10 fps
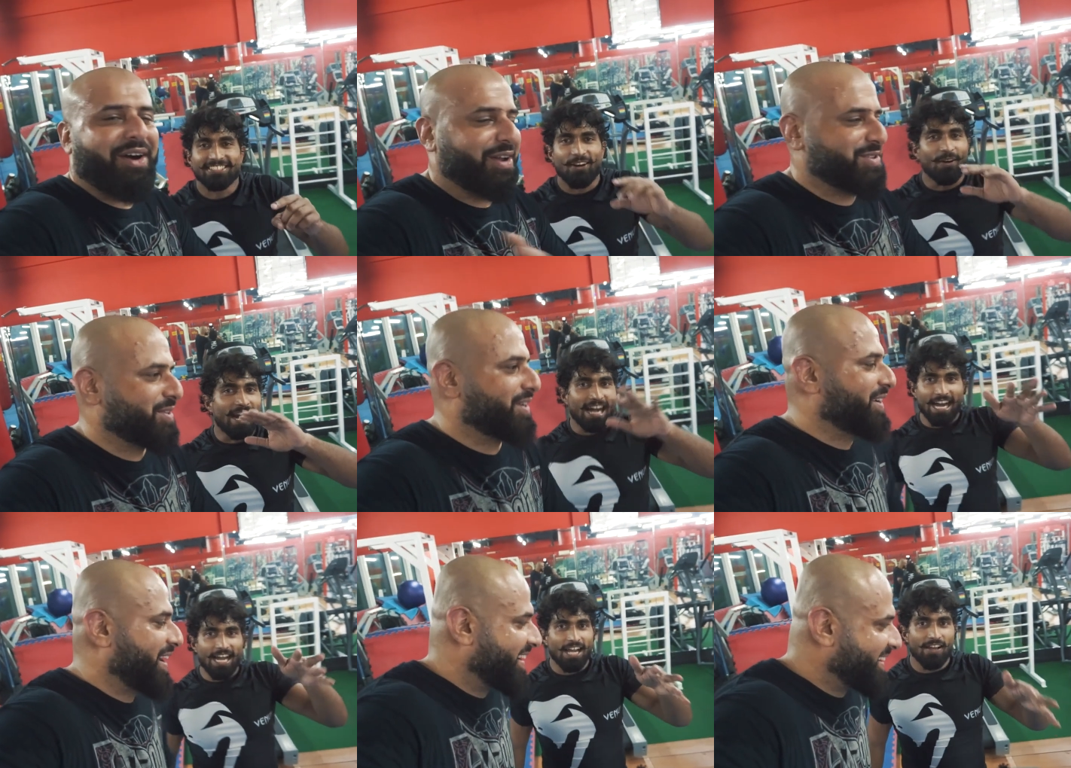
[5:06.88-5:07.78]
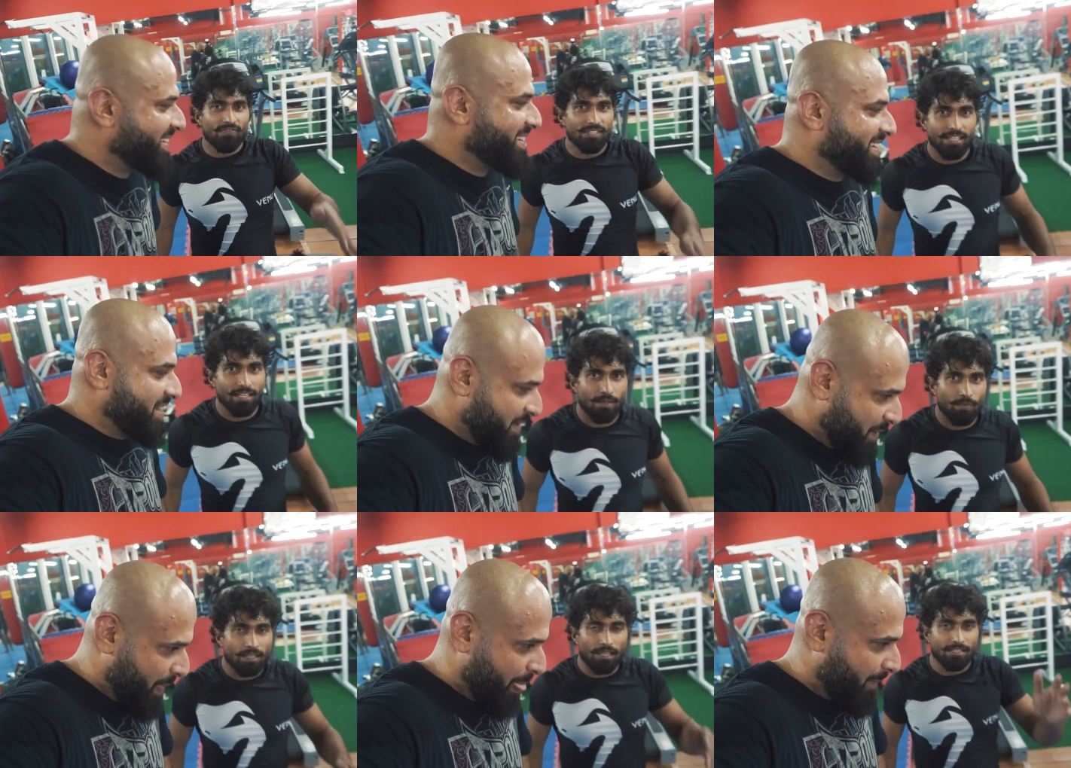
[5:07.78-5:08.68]
Speaker 1: all is good. I've seen
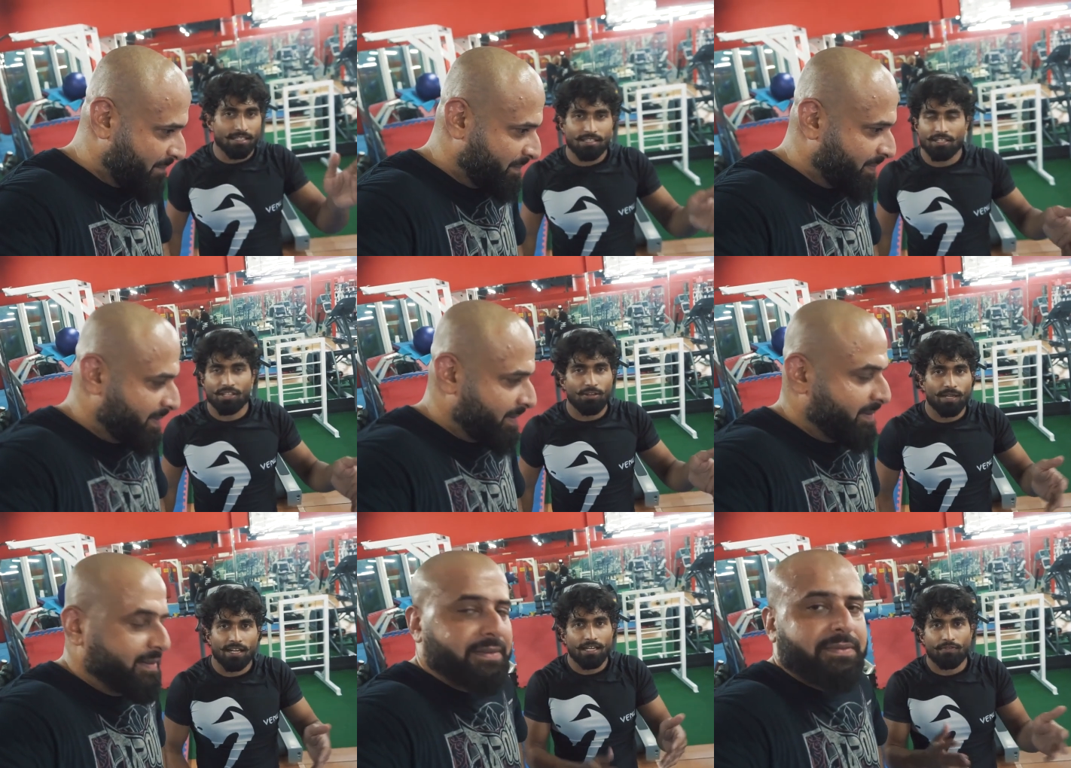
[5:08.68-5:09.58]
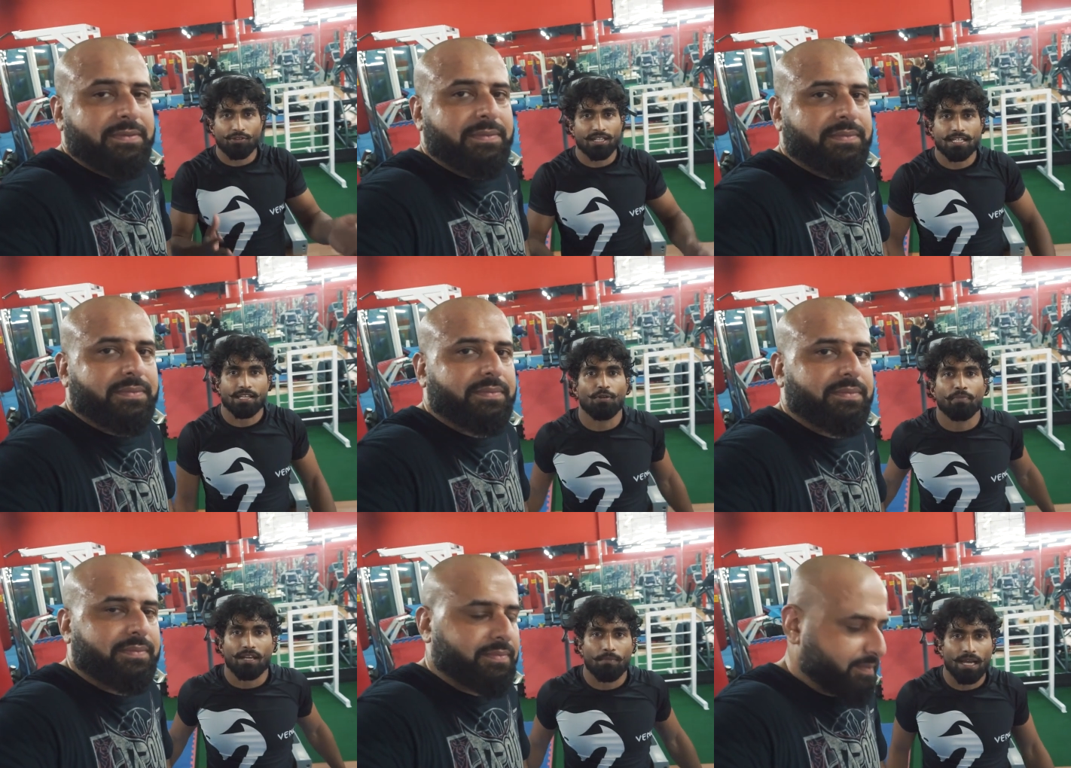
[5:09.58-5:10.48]
him like six years ago, but I never realized I will
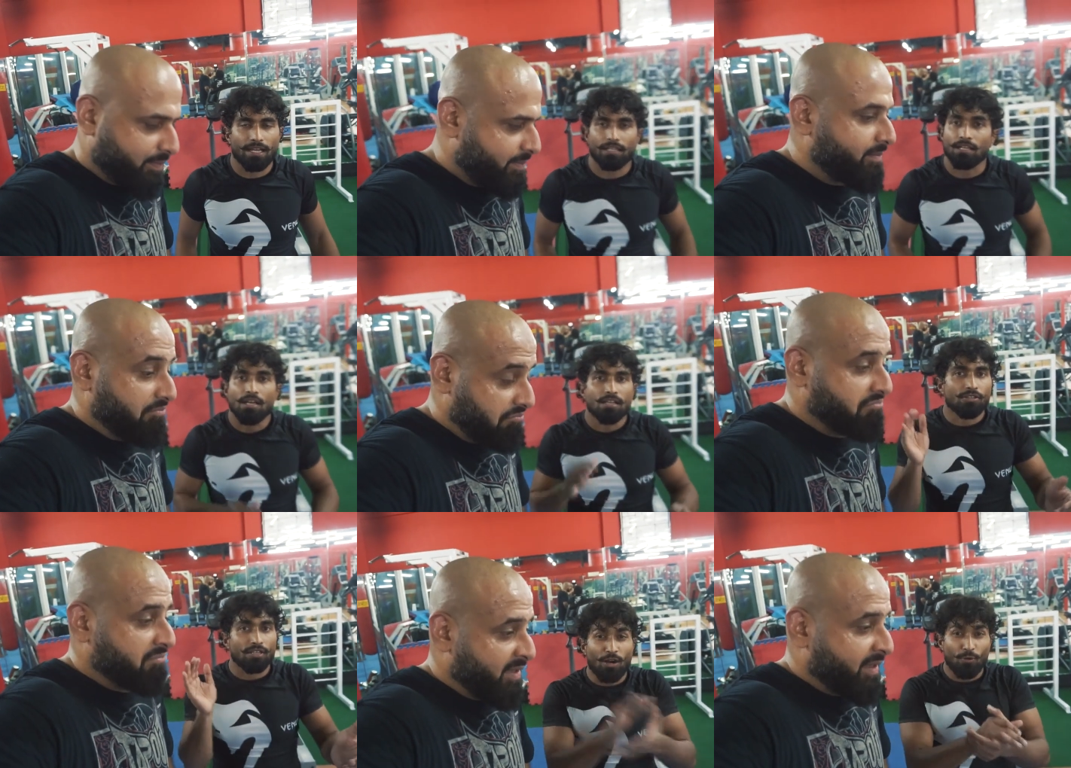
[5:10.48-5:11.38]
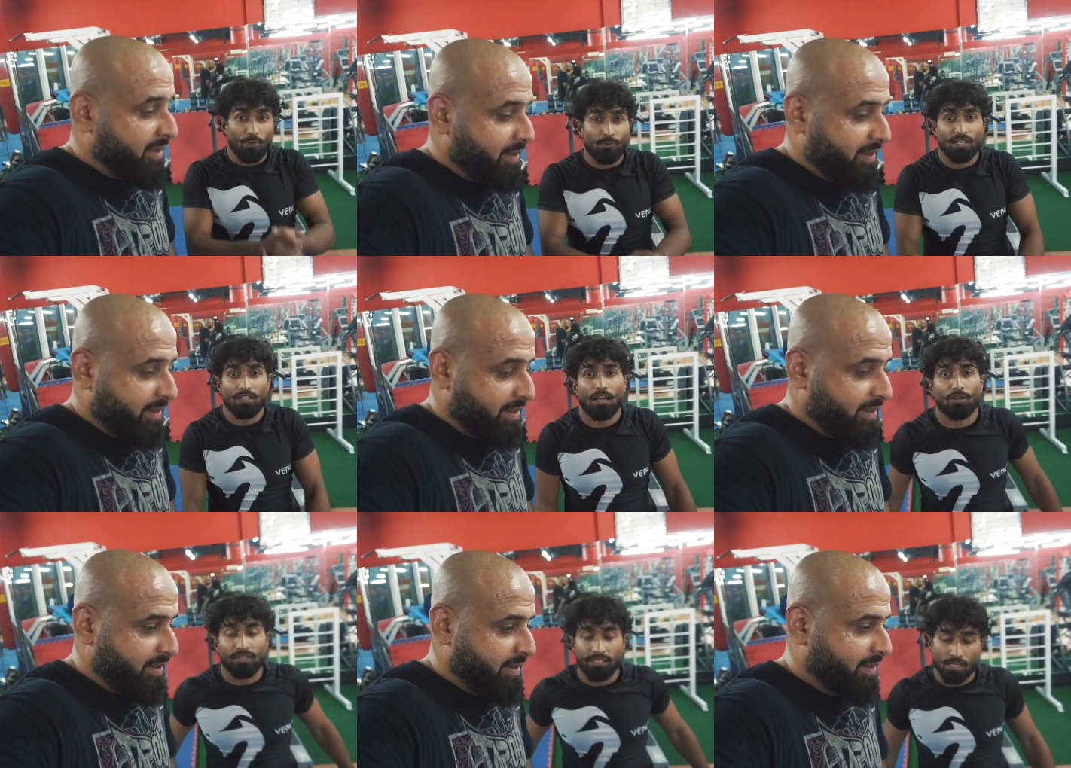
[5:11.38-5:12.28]
meet him back in. So now we a
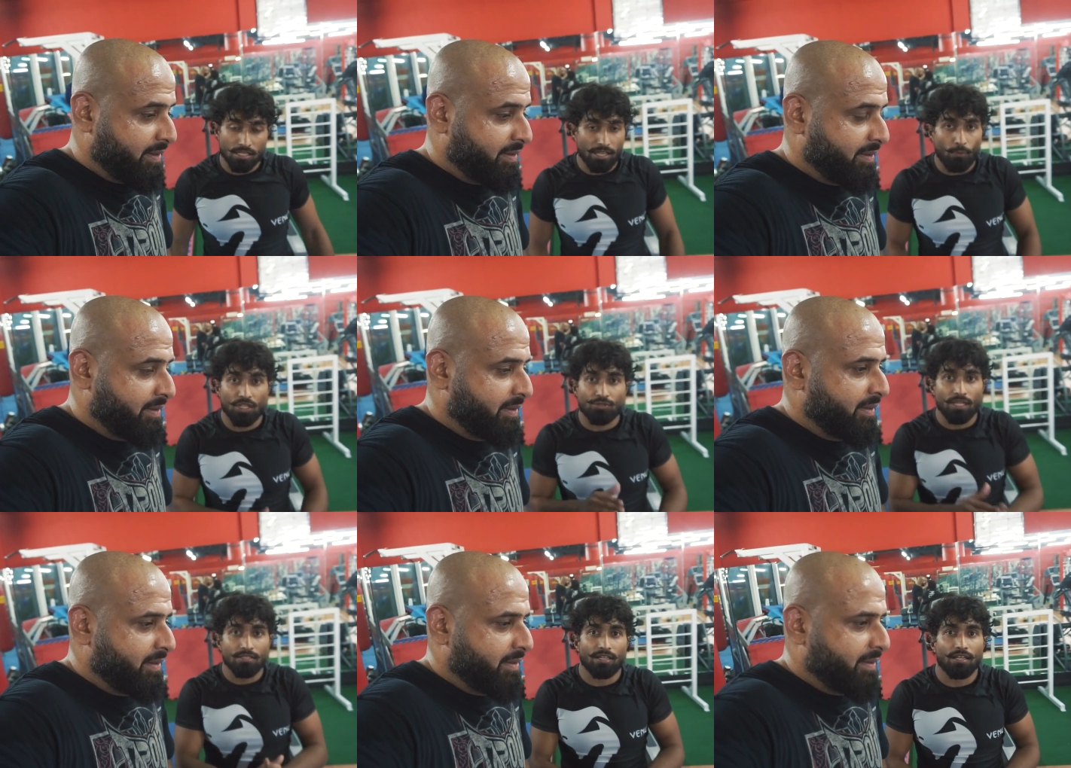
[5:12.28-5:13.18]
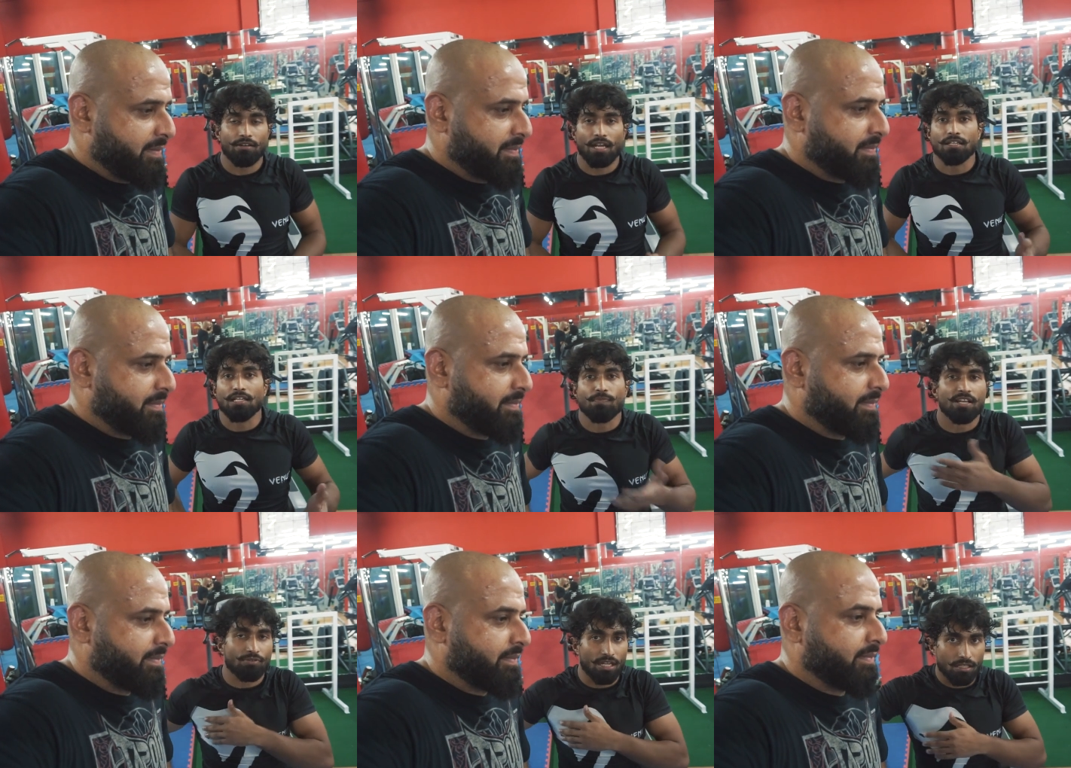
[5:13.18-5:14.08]
good chance that we train together, and he's
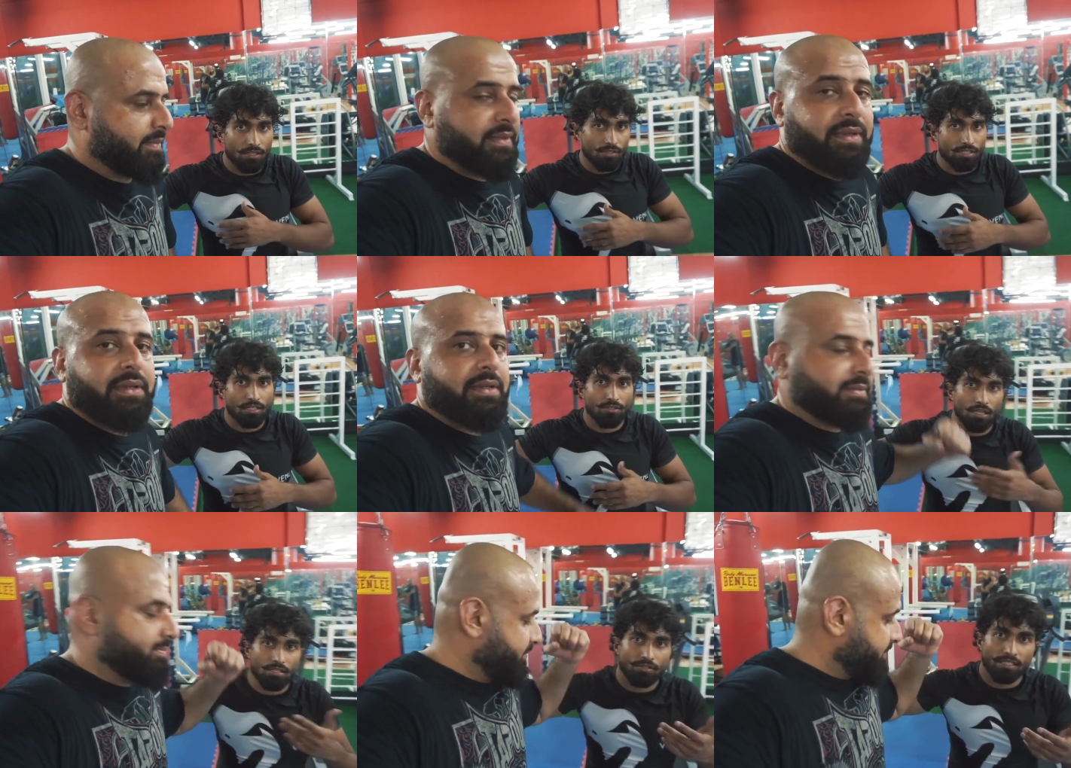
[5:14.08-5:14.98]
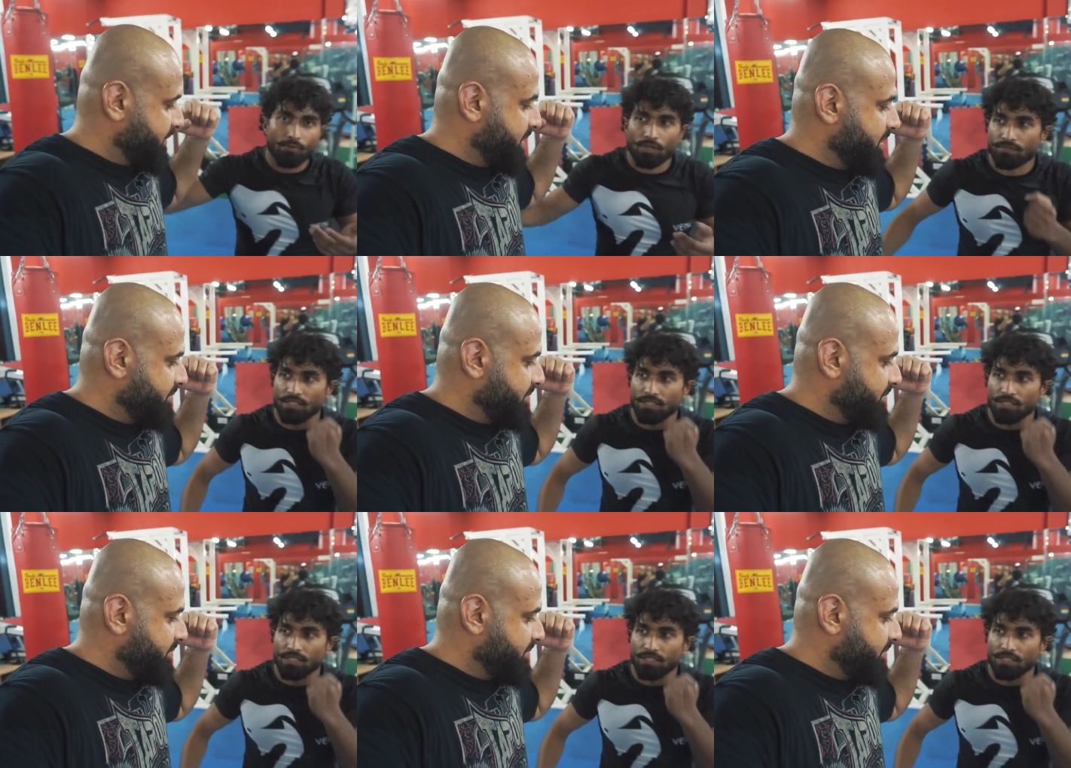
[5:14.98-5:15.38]
my striking coach actually, one of